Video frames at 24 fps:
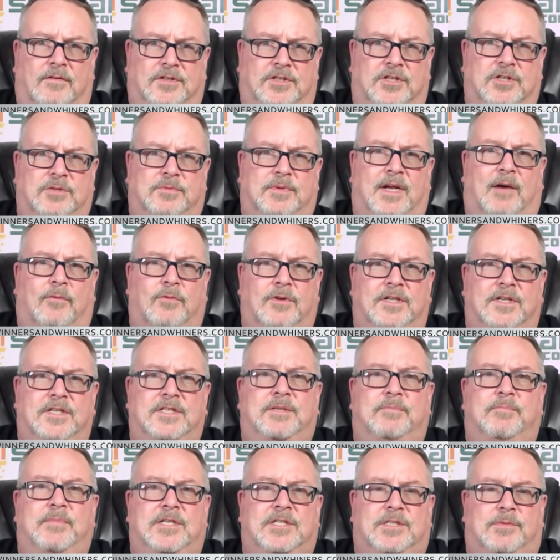Excuse me, I
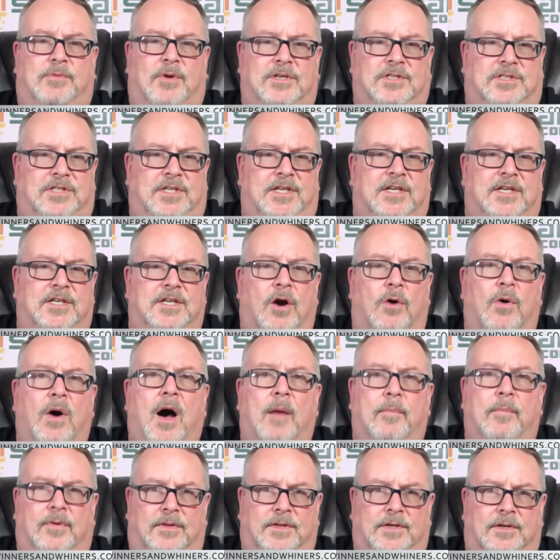wouldn't be surprised to see it go
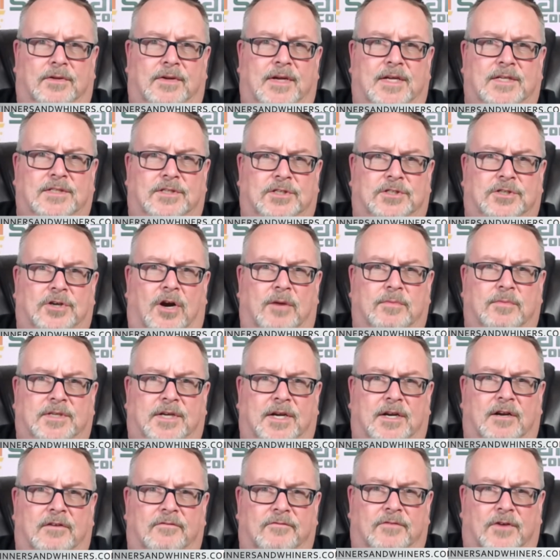up a little as the Sharps
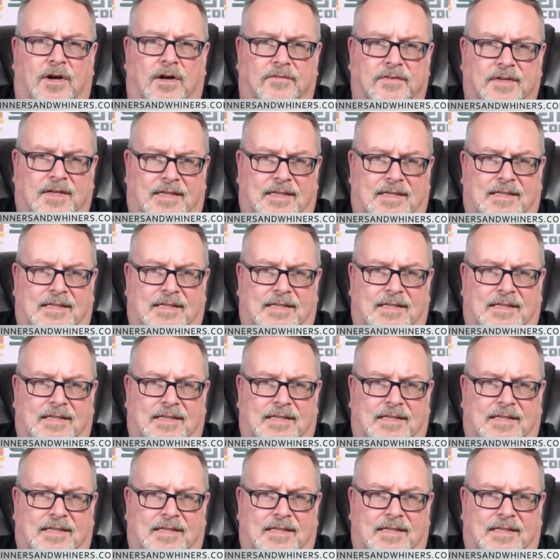get involved.